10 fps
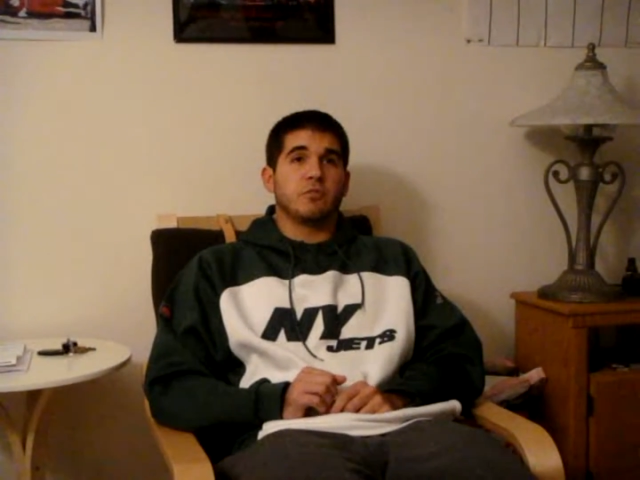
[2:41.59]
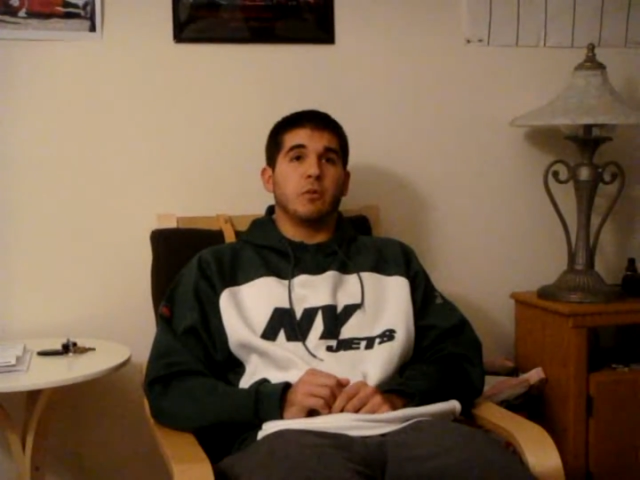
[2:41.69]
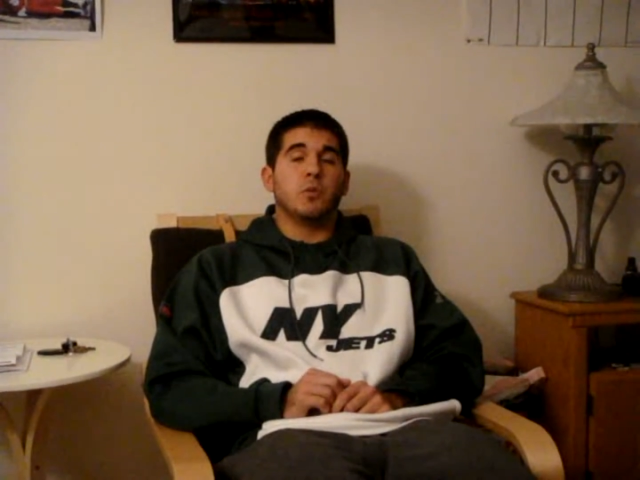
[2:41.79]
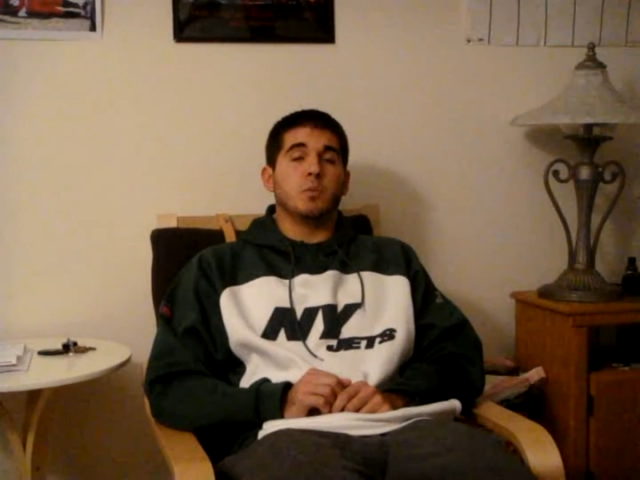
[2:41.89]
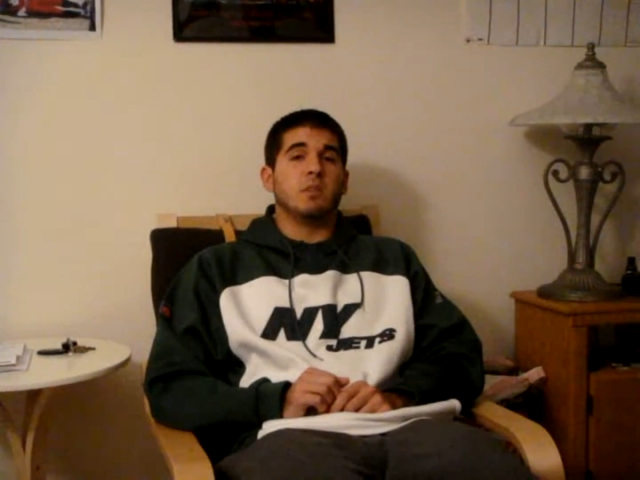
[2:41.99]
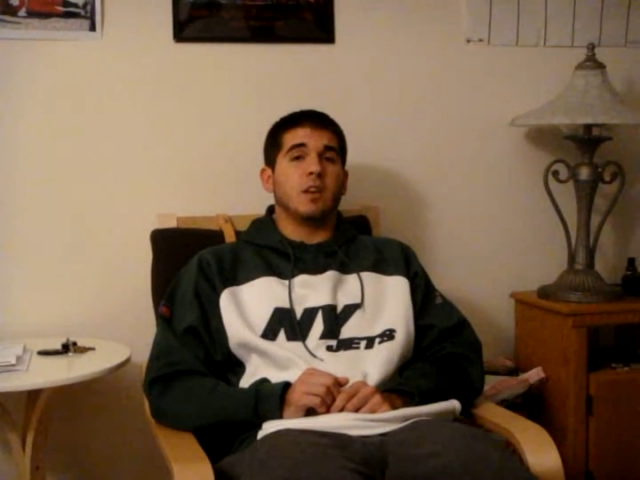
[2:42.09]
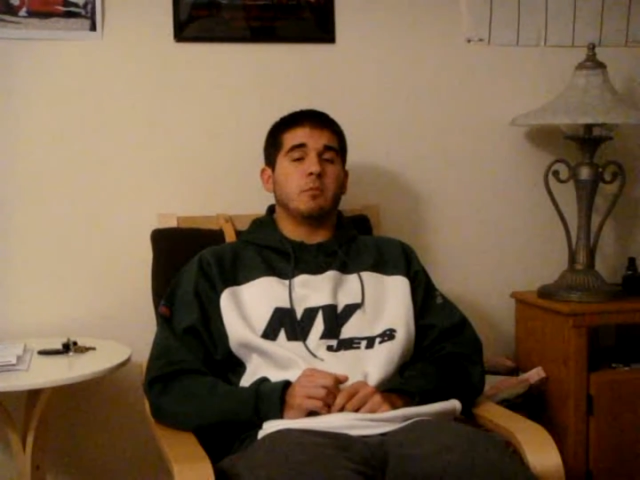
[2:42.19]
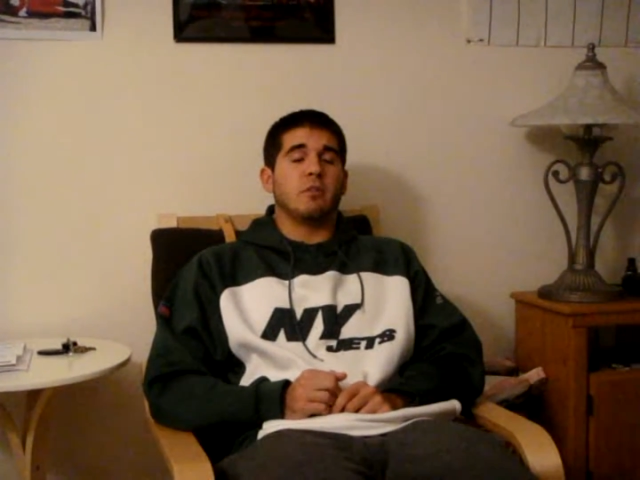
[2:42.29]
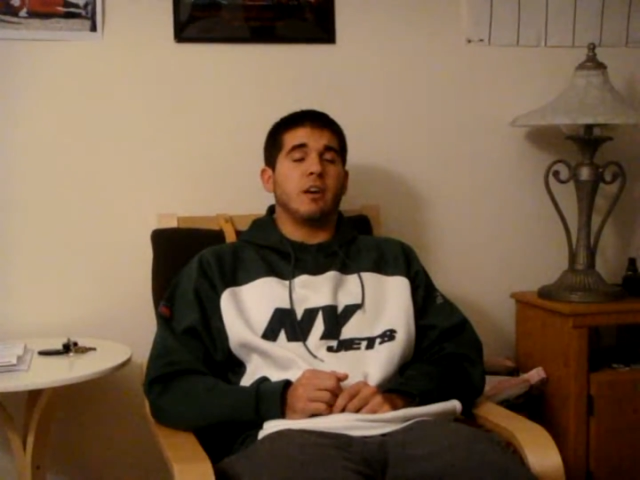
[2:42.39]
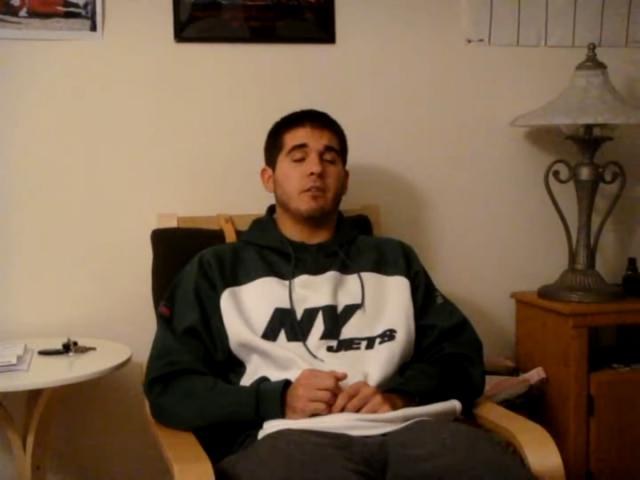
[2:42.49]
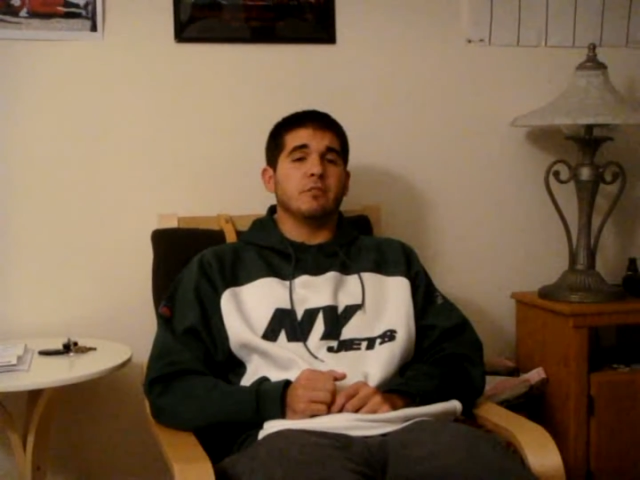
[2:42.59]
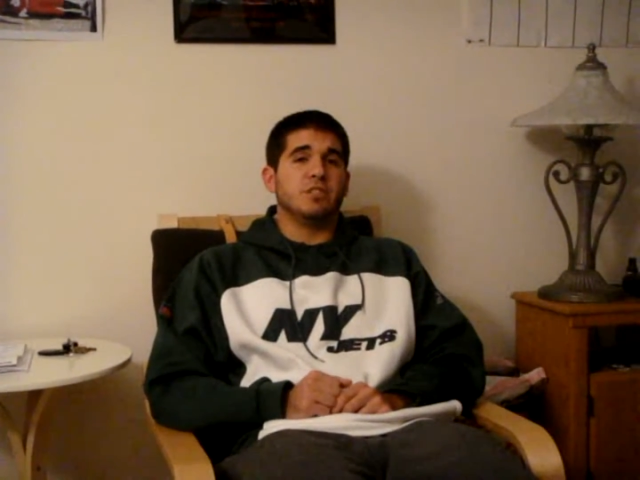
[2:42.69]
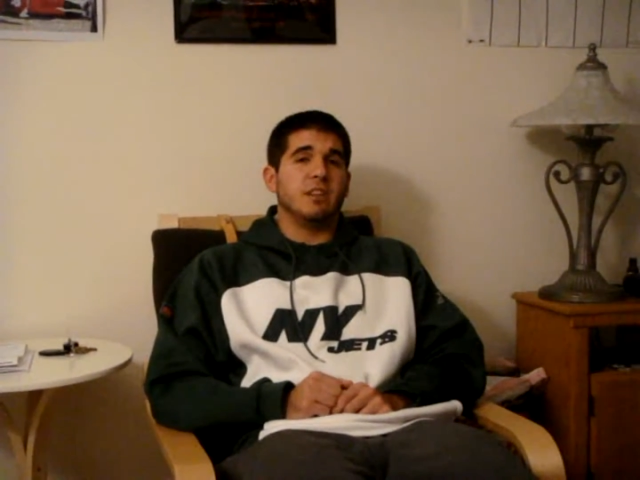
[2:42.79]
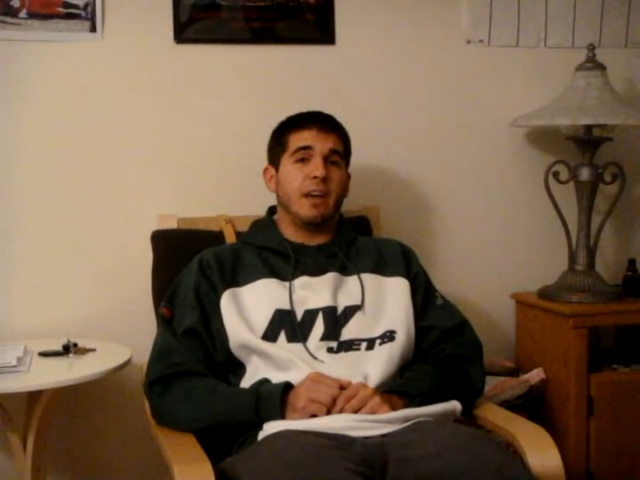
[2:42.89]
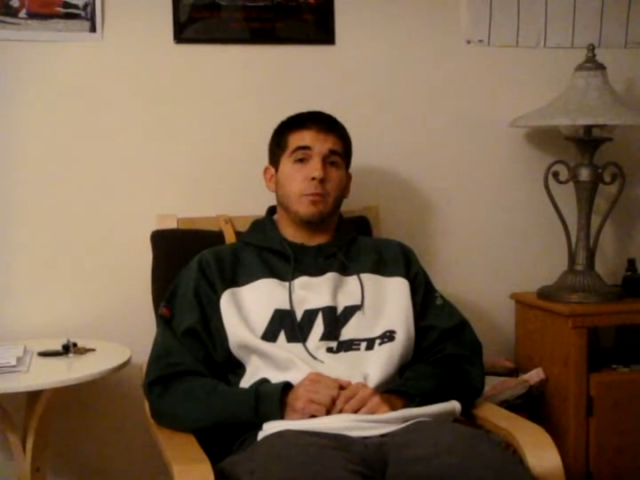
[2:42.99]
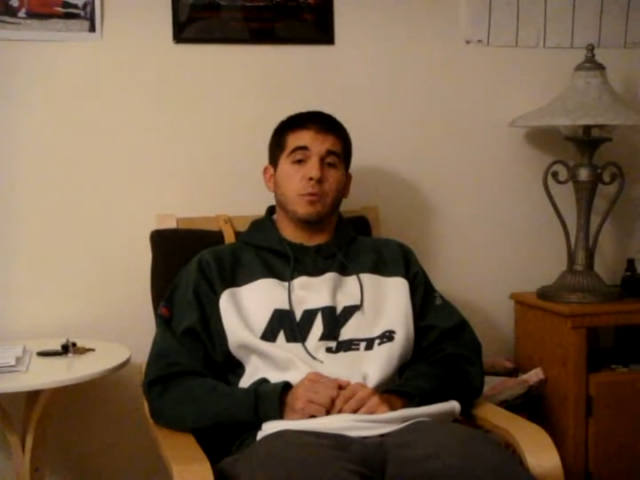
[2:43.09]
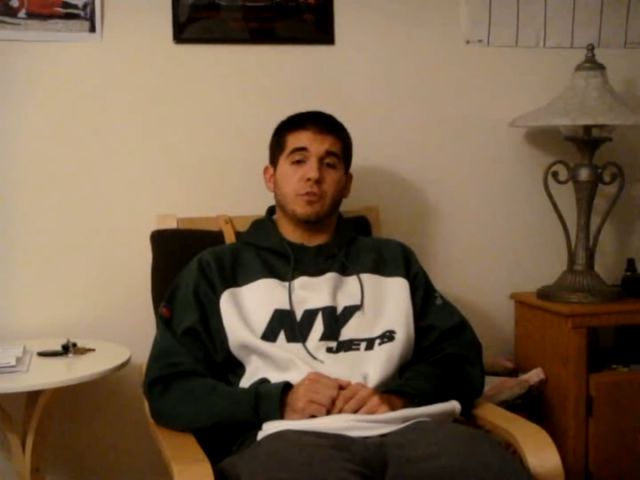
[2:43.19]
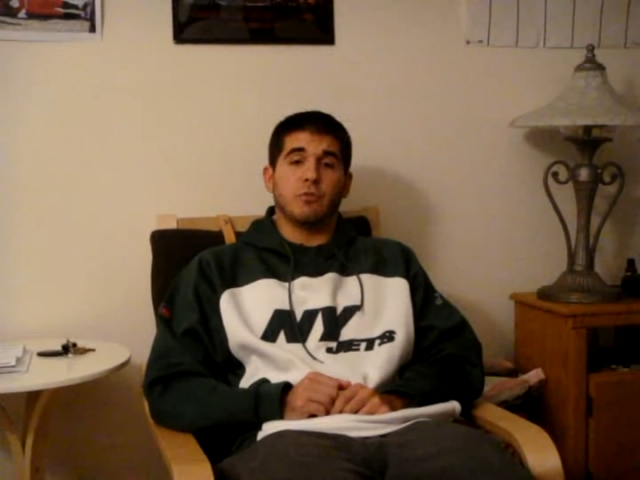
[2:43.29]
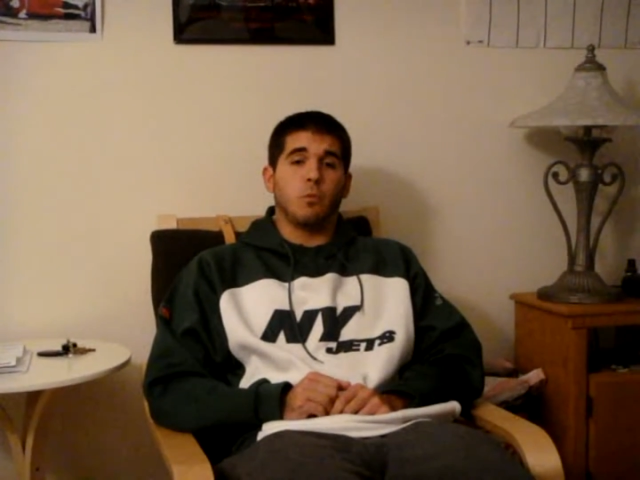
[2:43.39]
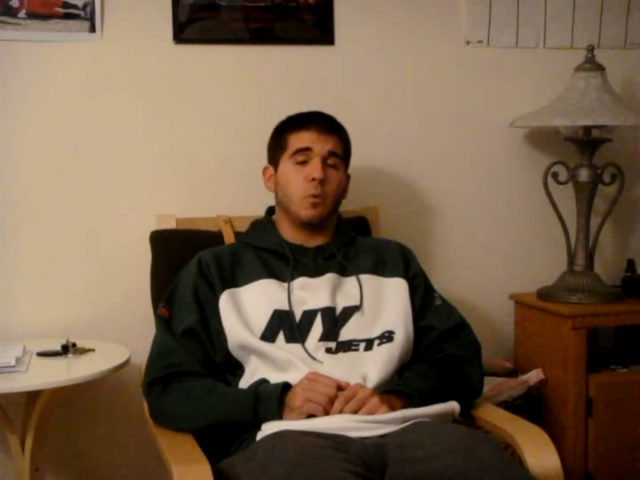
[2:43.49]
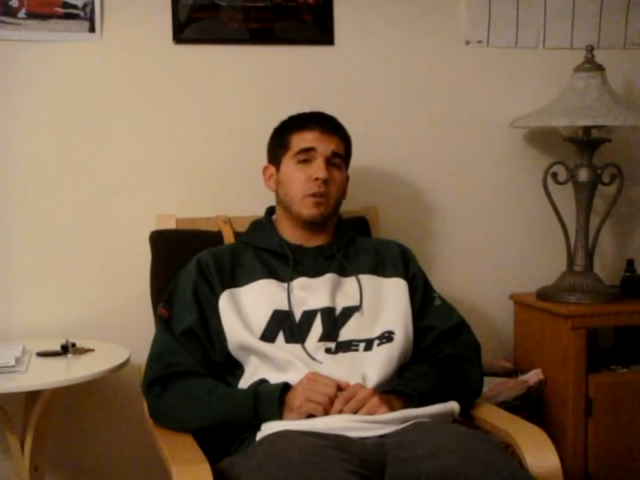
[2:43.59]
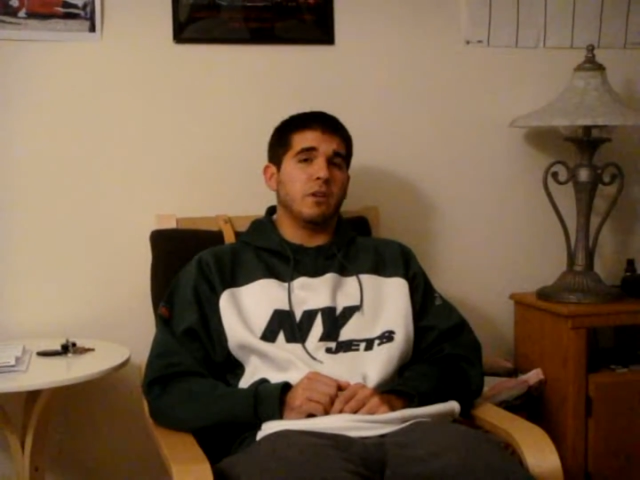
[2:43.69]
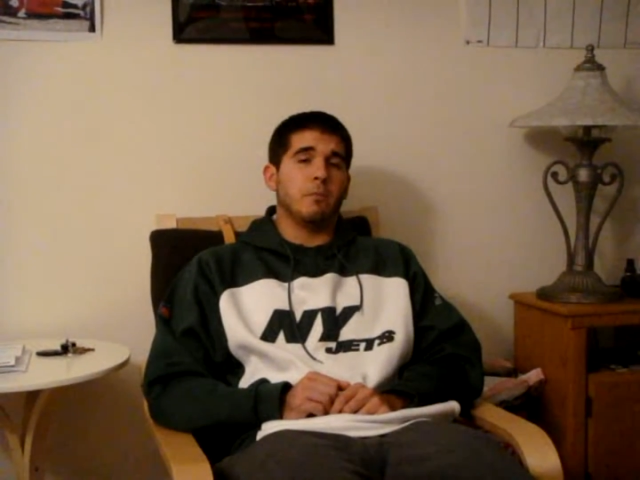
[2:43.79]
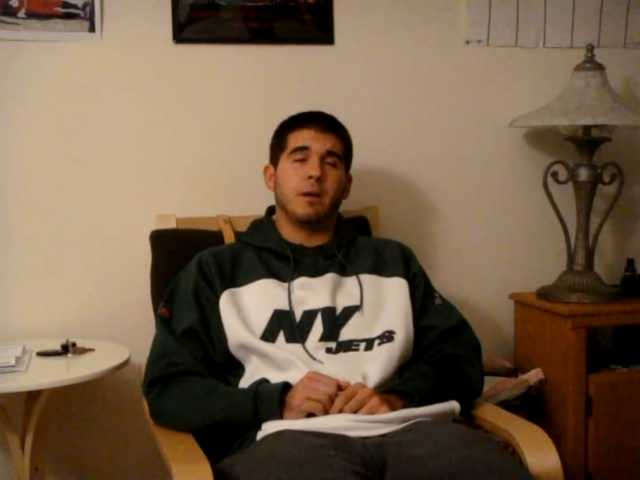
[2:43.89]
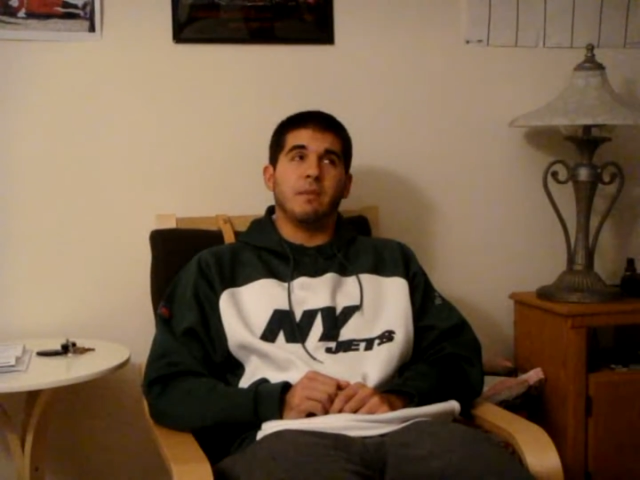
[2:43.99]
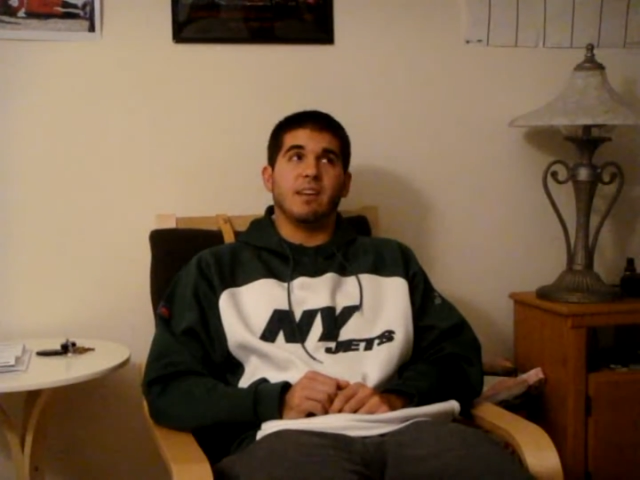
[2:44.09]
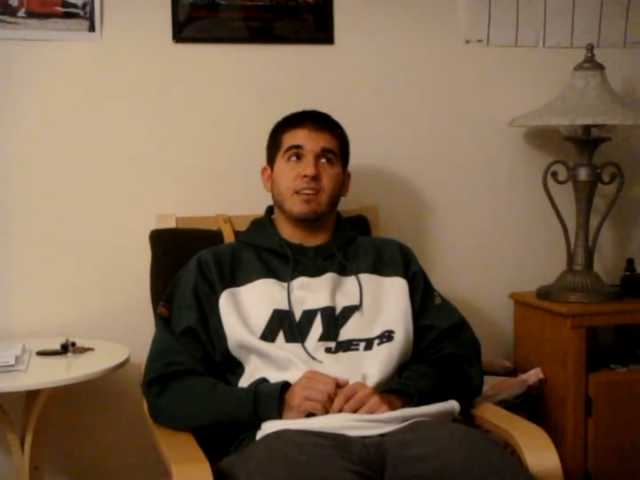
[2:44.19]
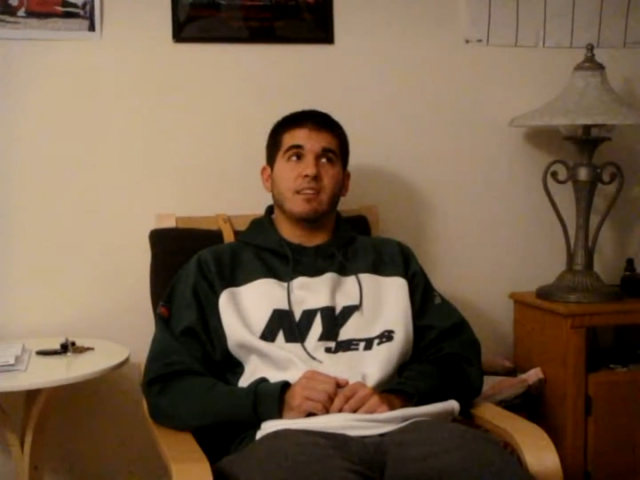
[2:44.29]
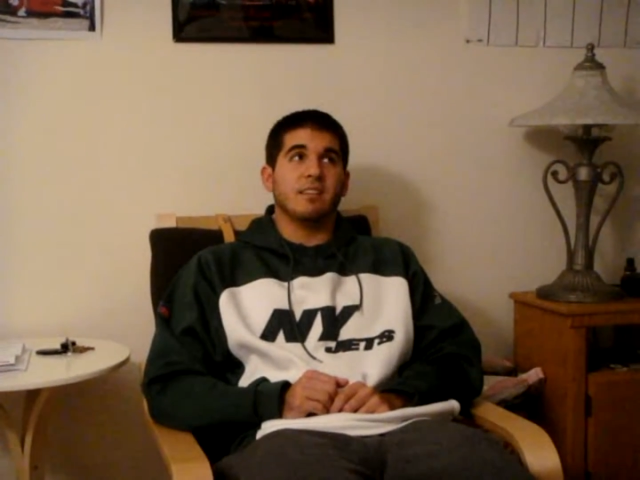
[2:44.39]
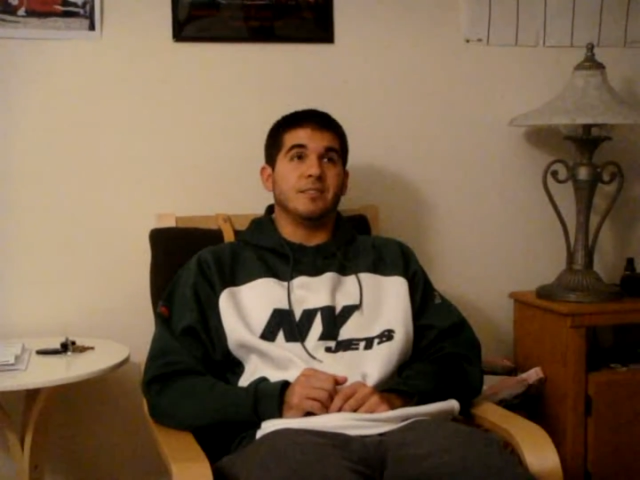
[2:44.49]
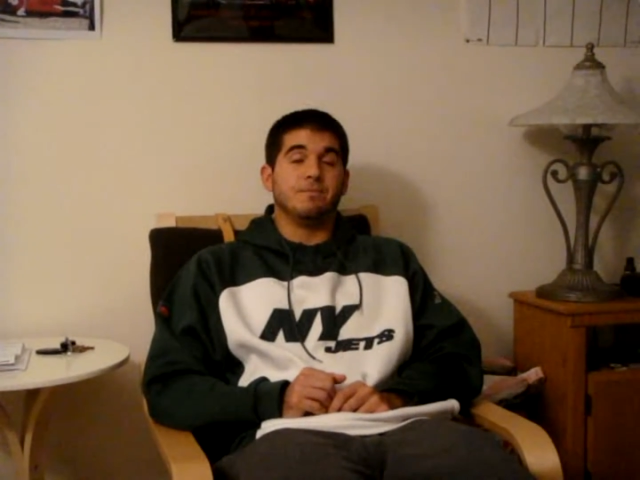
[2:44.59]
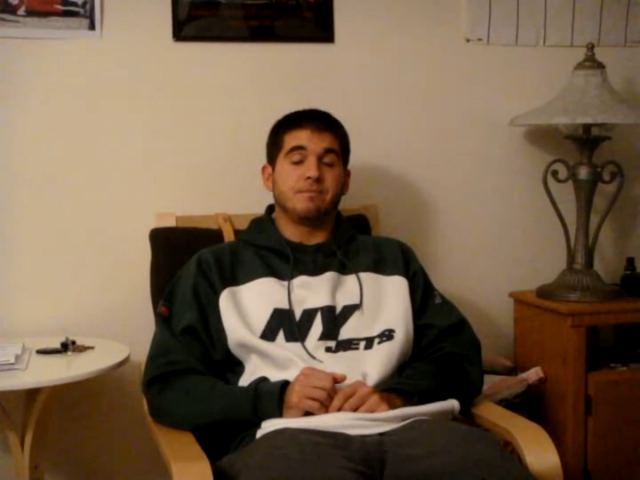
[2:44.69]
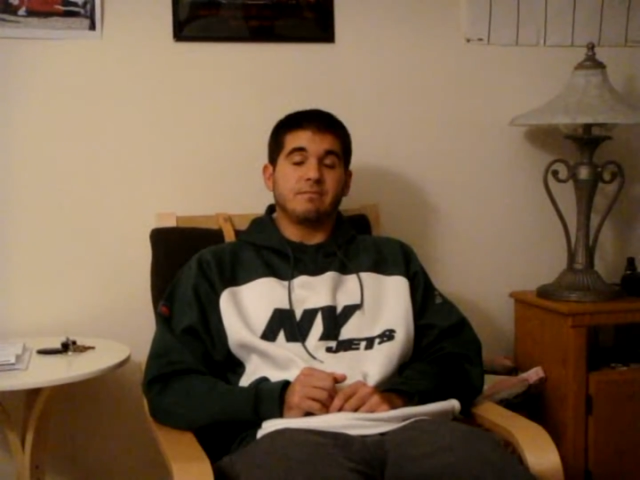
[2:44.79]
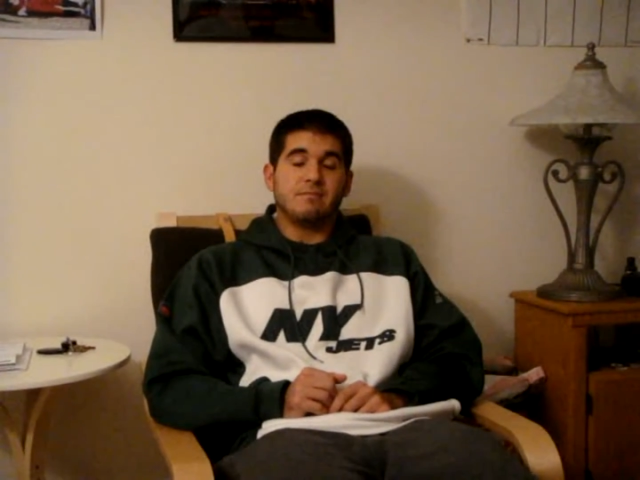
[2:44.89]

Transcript: throwing him in double coverage, and Edwards rewarded him by making a